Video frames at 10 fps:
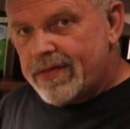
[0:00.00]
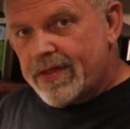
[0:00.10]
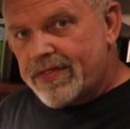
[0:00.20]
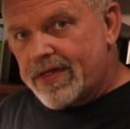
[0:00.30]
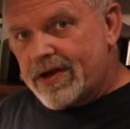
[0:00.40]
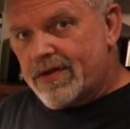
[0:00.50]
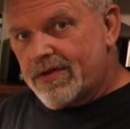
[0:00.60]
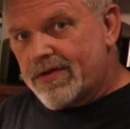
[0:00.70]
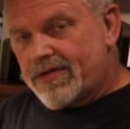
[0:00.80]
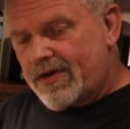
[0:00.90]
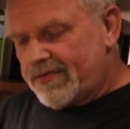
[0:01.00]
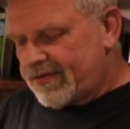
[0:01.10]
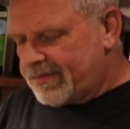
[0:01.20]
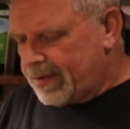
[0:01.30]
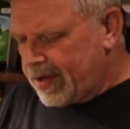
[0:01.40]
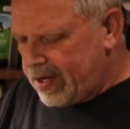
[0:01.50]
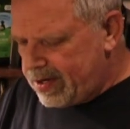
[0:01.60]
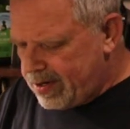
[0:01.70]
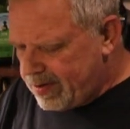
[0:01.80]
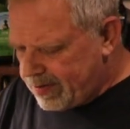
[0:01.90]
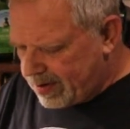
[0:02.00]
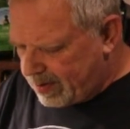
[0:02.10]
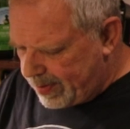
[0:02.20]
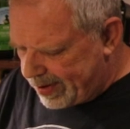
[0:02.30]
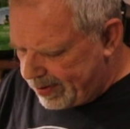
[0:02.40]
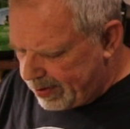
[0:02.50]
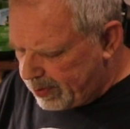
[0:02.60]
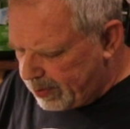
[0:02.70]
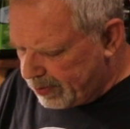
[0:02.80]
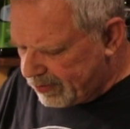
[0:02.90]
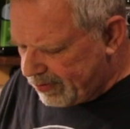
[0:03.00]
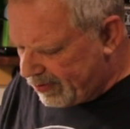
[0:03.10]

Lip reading: The thinner the surface plane, the quicker it cools.